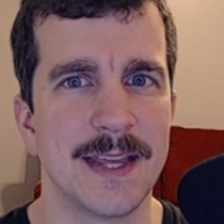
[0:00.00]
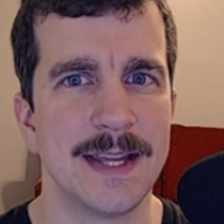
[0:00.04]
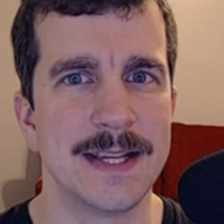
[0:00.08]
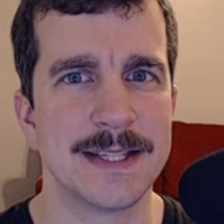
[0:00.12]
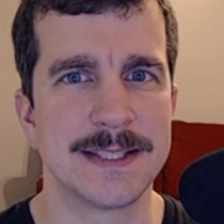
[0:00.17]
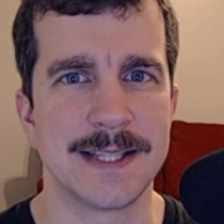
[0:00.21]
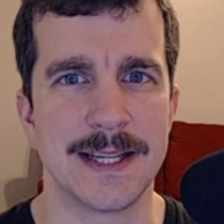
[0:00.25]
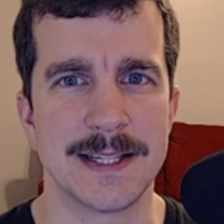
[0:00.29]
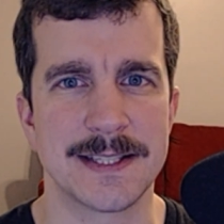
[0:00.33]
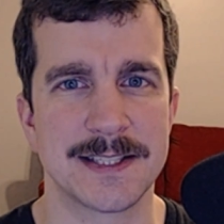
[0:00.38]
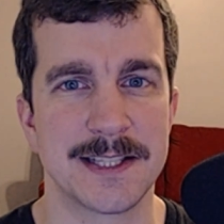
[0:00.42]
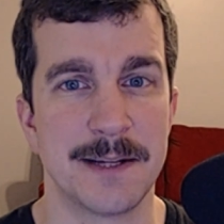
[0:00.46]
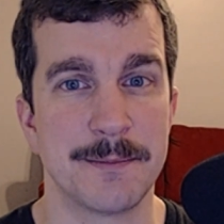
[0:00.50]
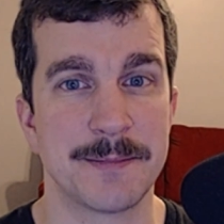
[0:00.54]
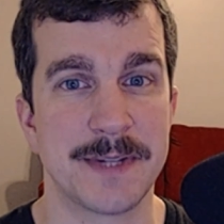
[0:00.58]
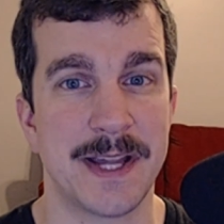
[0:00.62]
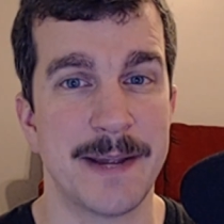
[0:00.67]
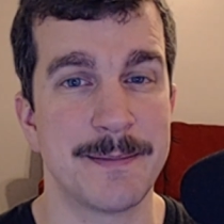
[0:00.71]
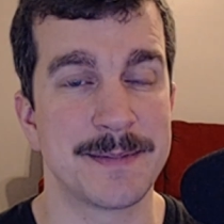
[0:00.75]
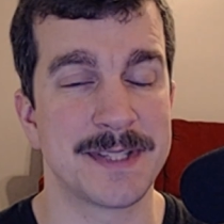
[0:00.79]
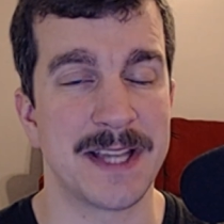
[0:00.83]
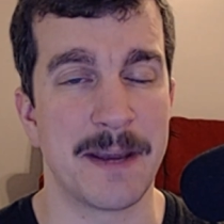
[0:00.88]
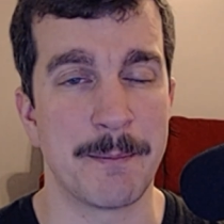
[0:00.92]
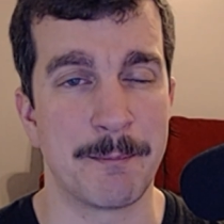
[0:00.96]
is that
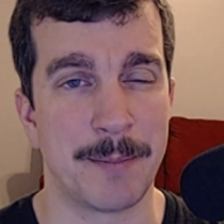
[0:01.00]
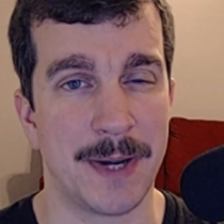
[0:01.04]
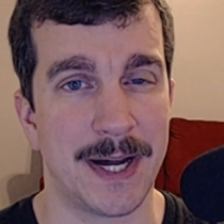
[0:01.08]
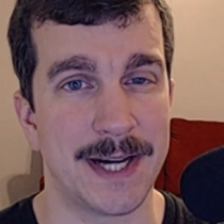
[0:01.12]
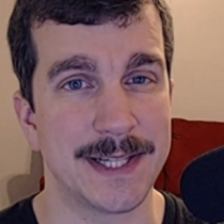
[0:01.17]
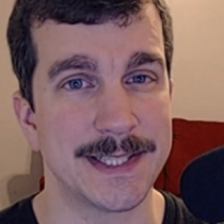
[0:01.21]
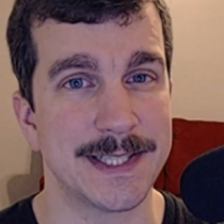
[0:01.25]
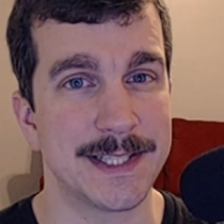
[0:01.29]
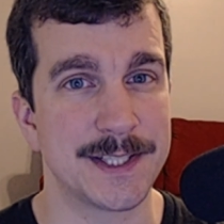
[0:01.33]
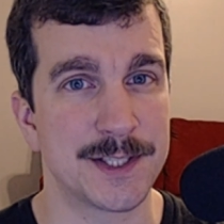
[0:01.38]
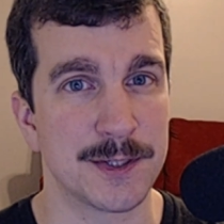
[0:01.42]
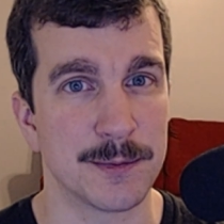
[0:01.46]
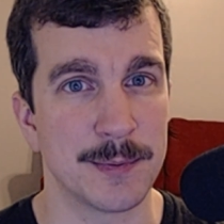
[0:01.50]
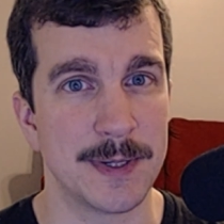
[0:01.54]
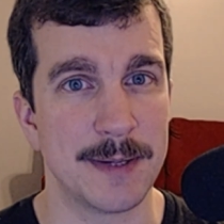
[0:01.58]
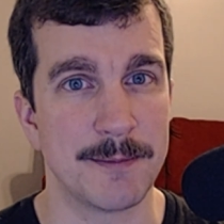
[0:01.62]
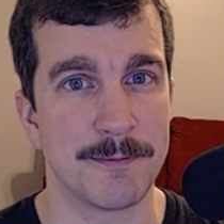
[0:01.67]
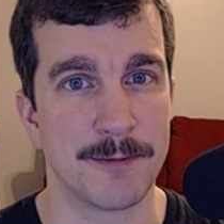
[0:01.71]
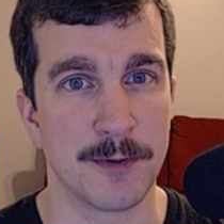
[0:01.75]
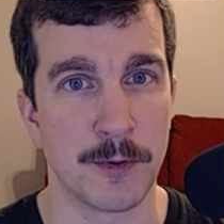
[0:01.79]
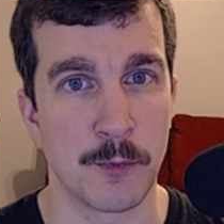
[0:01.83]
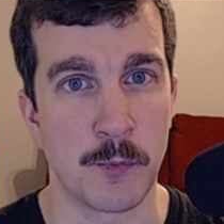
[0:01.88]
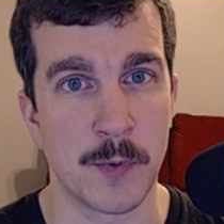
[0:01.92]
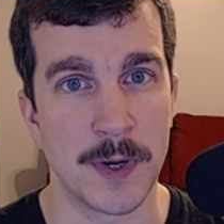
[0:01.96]
sometimes that body to
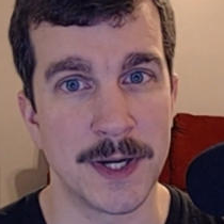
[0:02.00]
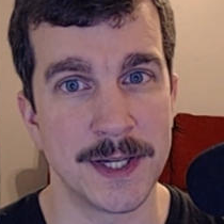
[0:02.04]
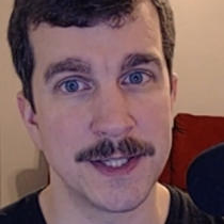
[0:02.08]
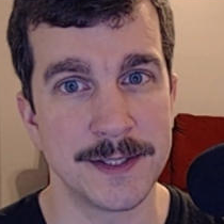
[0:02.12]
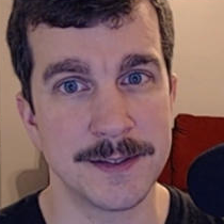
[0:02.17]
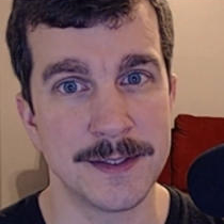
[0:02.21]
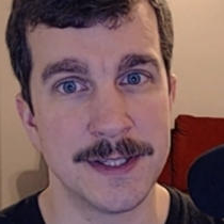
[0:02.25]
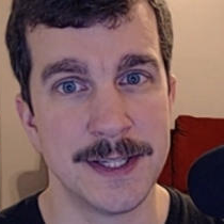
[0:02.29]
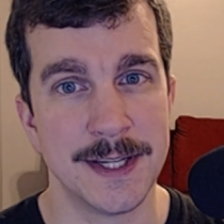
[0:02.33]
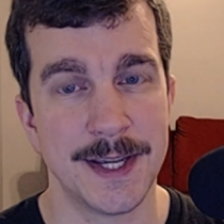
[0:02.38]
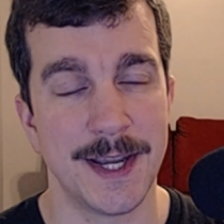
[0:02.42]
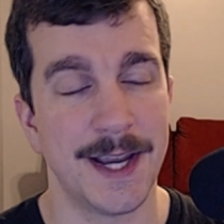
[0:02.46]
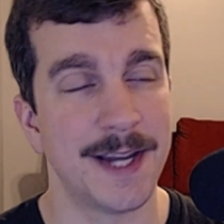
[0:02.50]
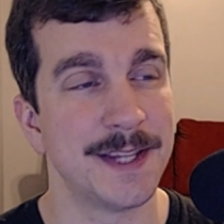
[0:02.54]
reap for 1